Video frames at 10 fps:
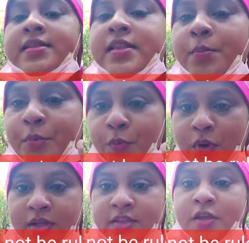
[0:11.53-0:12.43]
Number
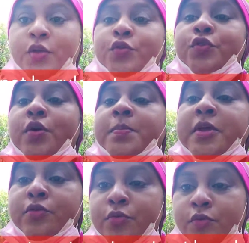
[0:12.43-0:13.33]
1, do not
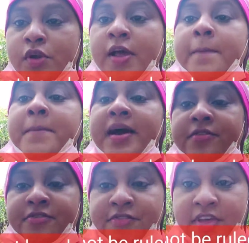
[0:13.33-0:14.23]
be ruled by
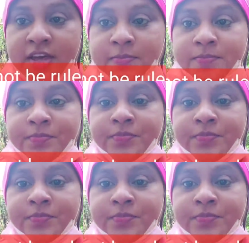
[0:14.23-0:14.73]
fear.